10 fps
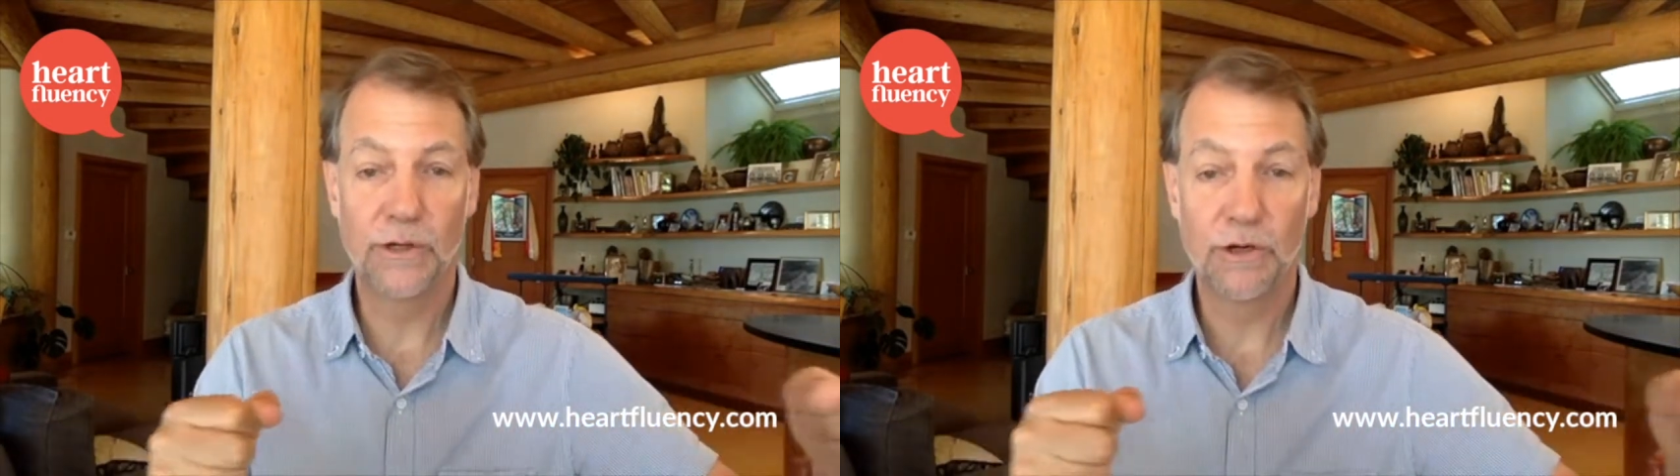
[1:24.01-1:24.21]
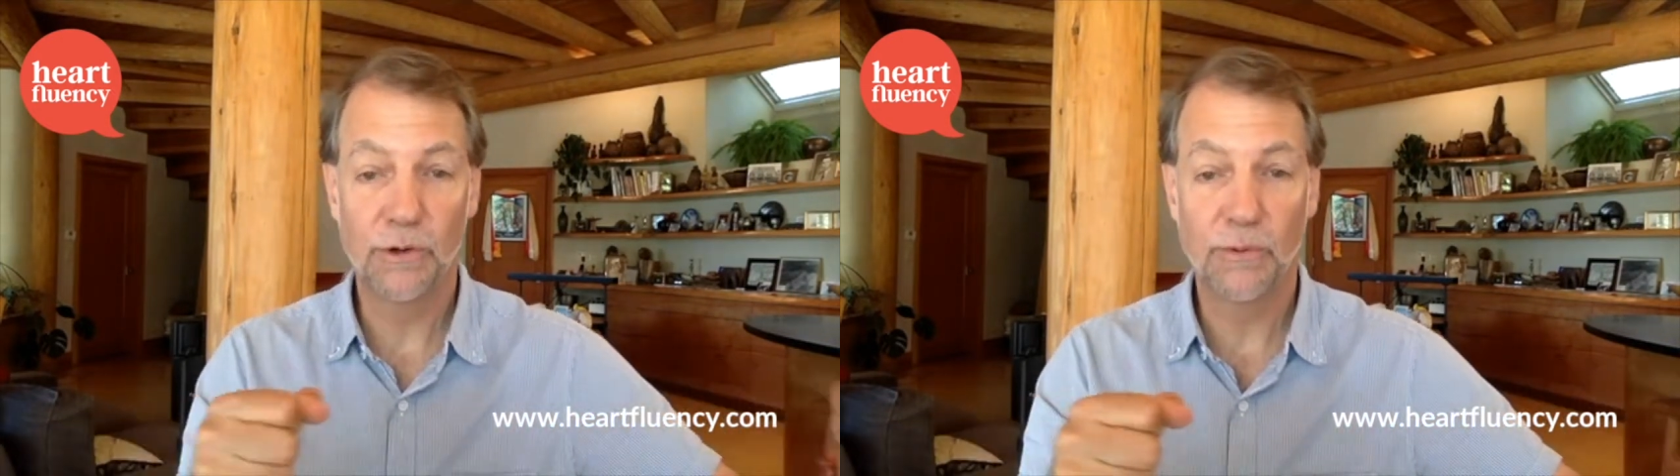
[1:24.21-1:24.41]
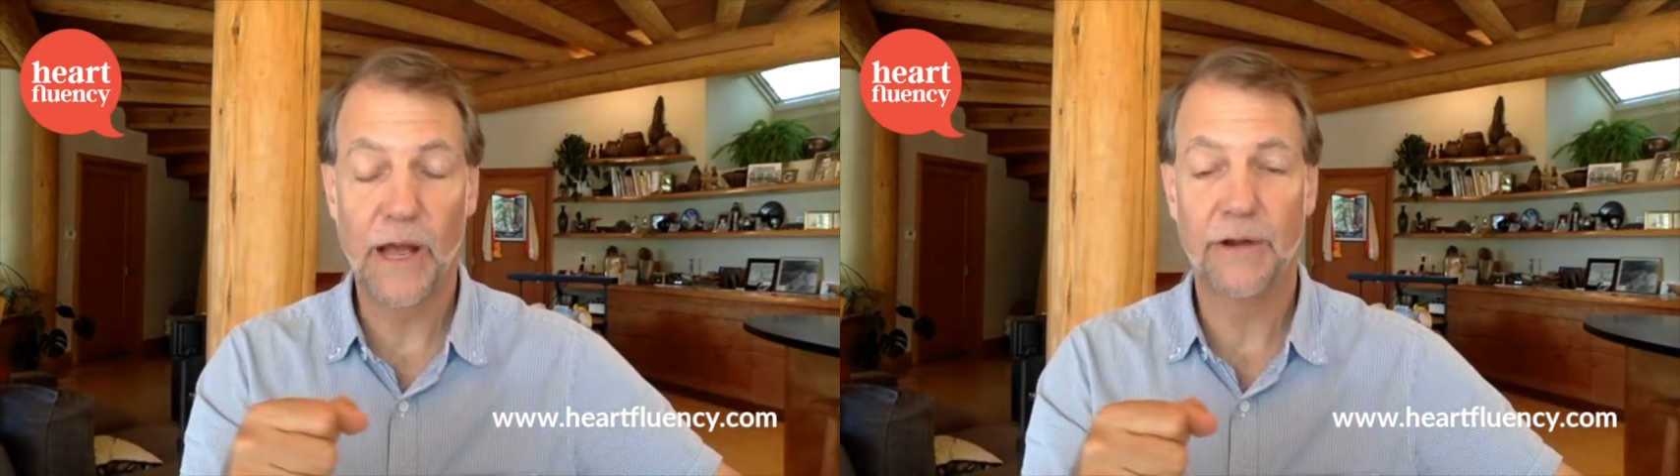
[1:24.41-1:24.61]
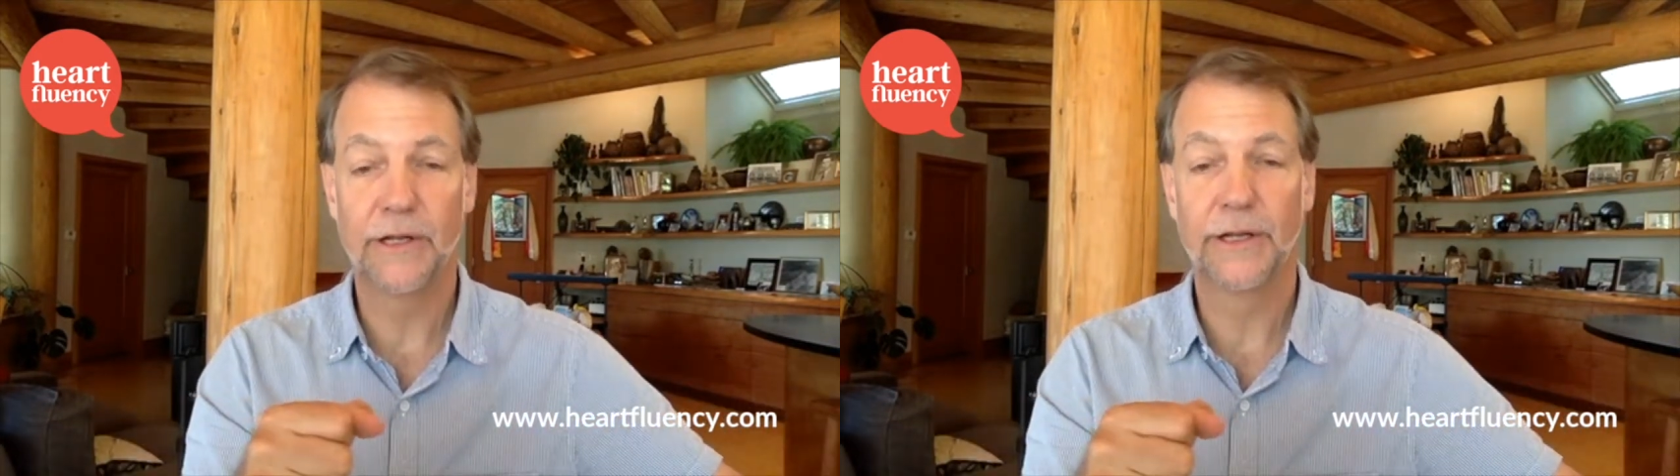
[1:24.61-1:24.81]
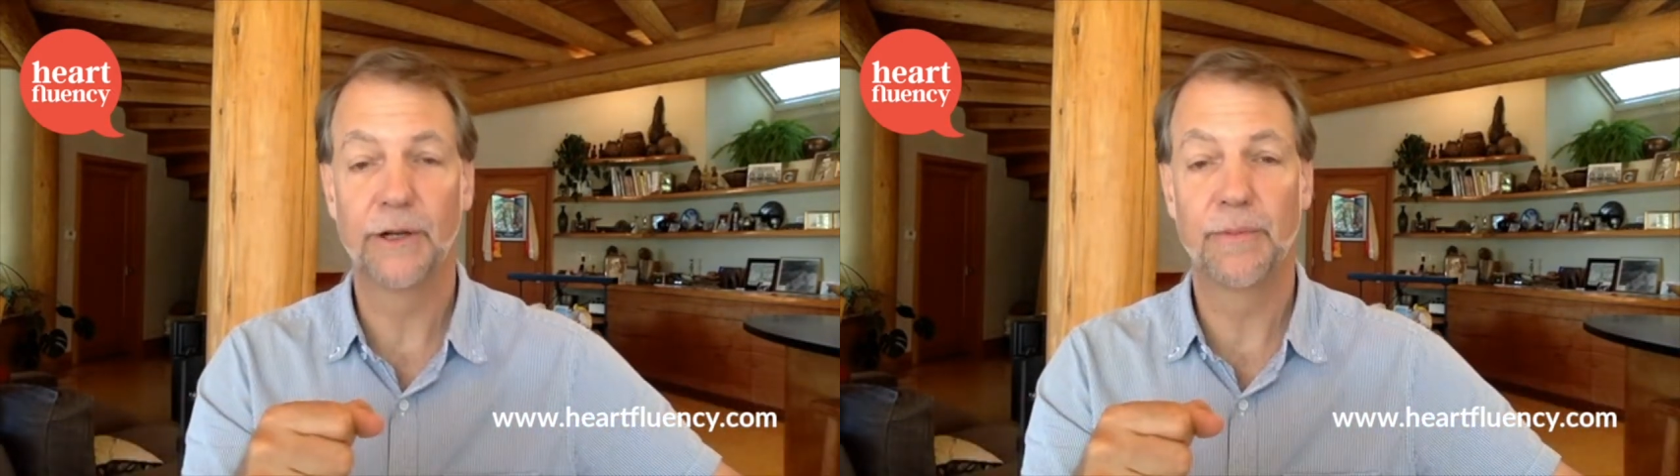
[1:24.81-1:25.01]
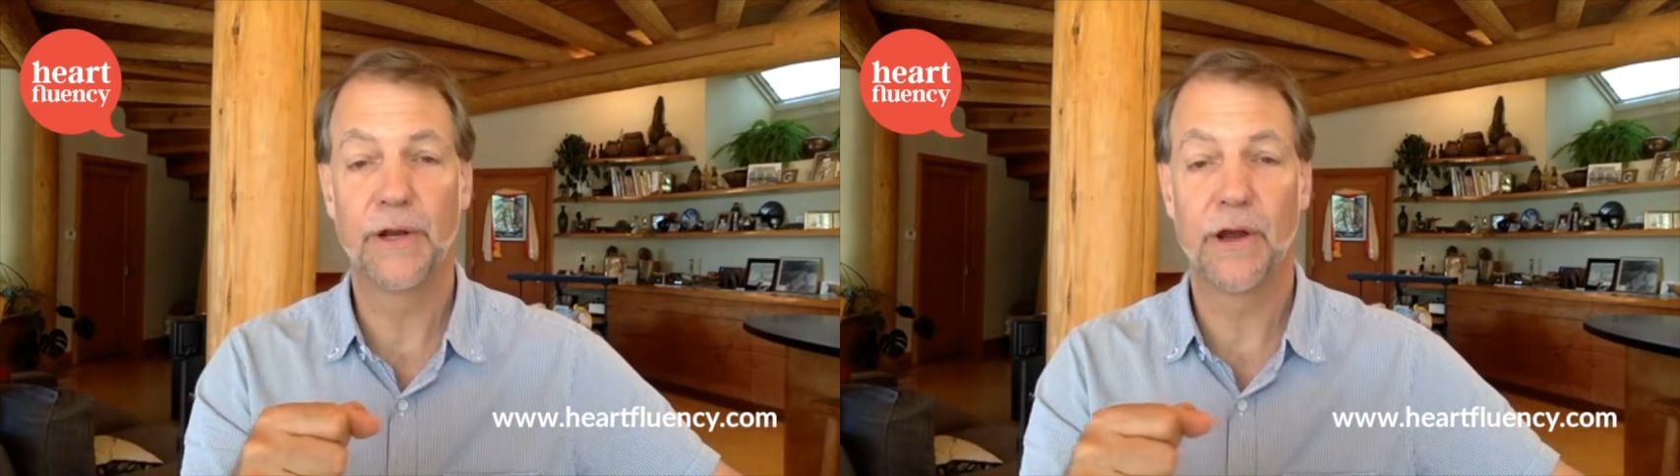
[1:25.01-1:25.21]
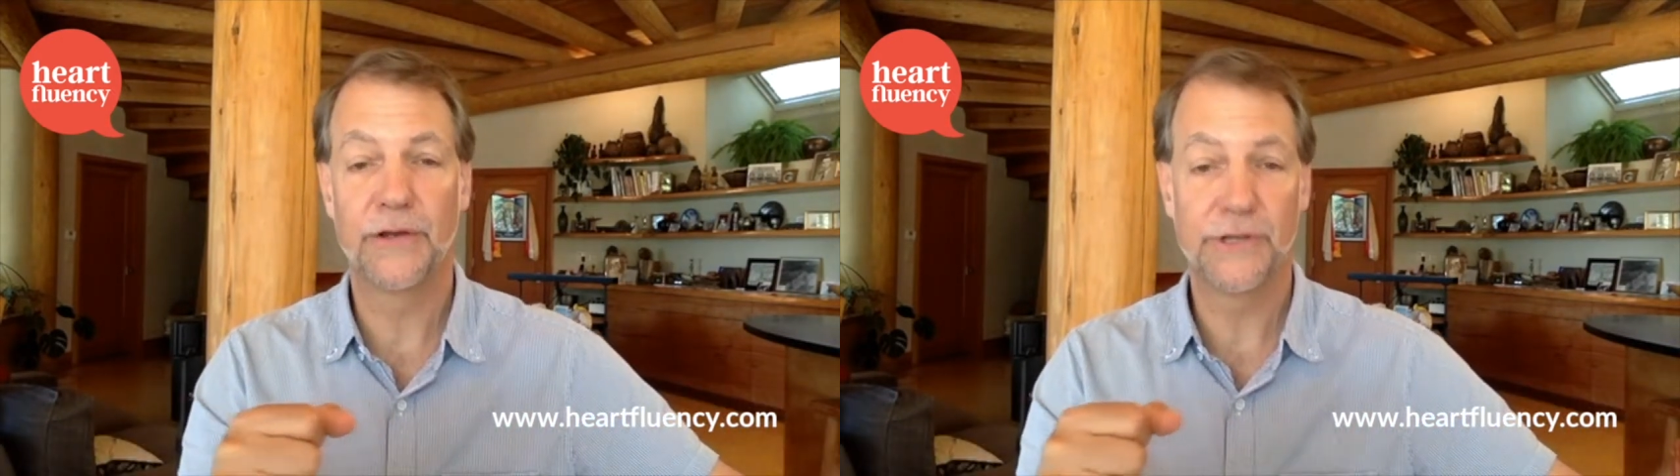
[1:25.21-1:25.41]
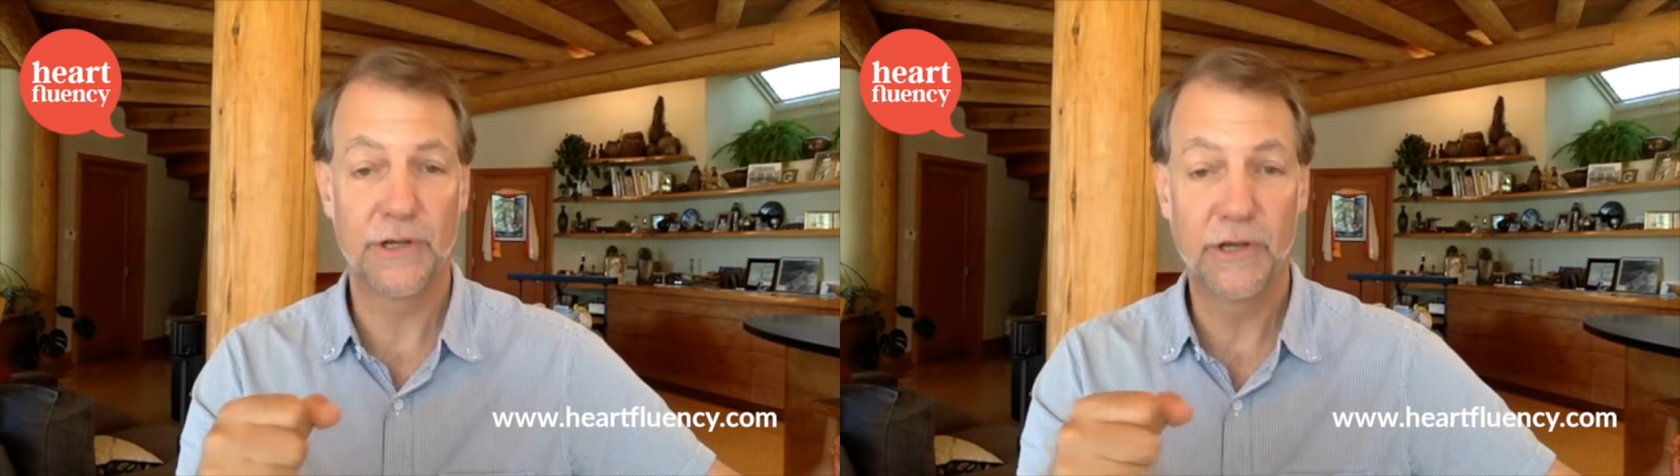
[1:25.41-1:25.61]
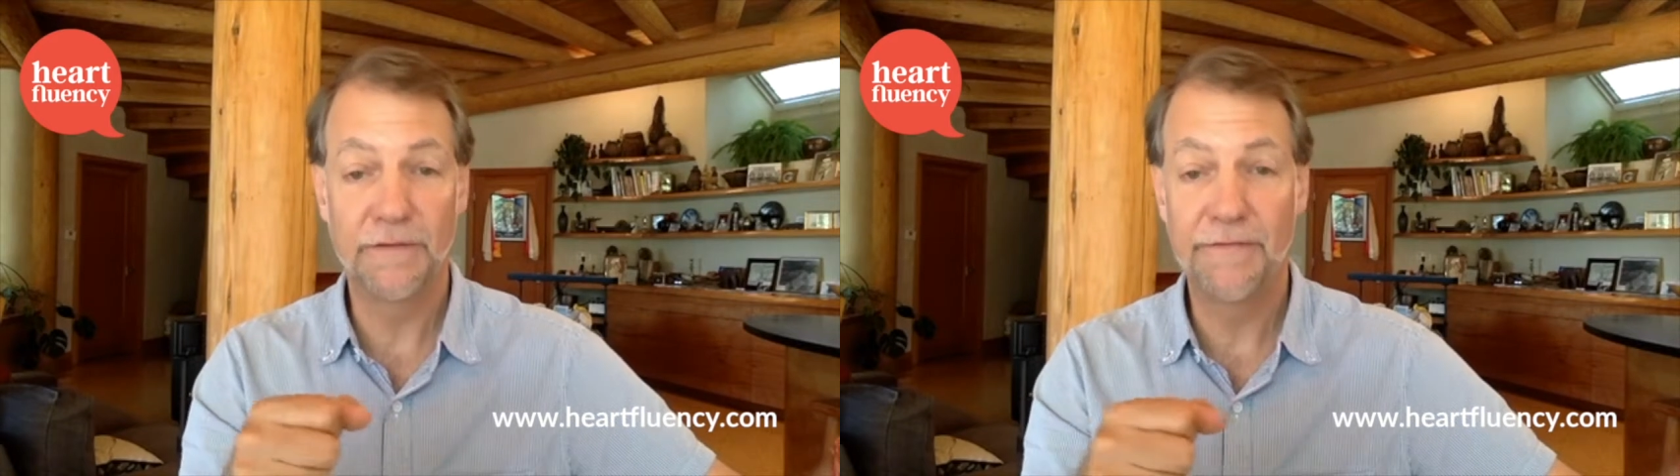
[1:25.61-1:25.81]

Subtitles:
you around a little bit on it so you could